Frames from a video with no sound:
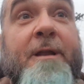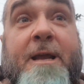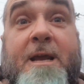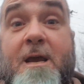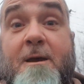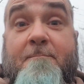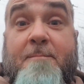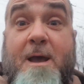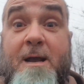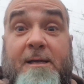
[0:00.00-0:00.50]
They
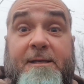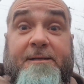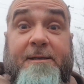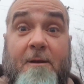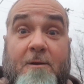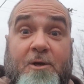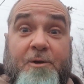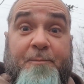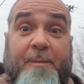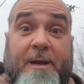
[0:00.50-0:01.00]
come back and
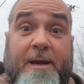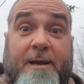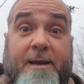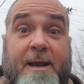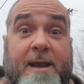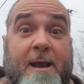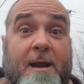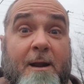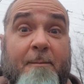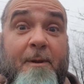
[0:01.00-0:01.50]
search me
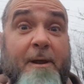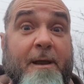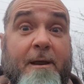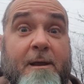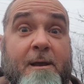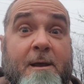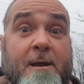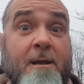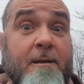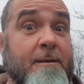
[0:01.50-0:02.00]
again. I'm
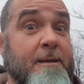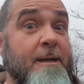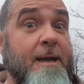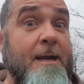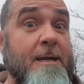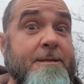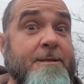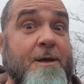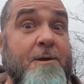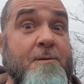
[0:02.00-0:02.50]
like, did
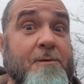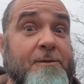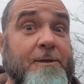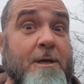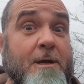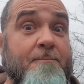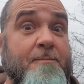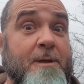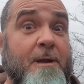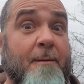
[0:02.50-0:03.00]
I do
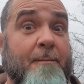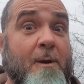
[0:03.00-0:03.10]
something?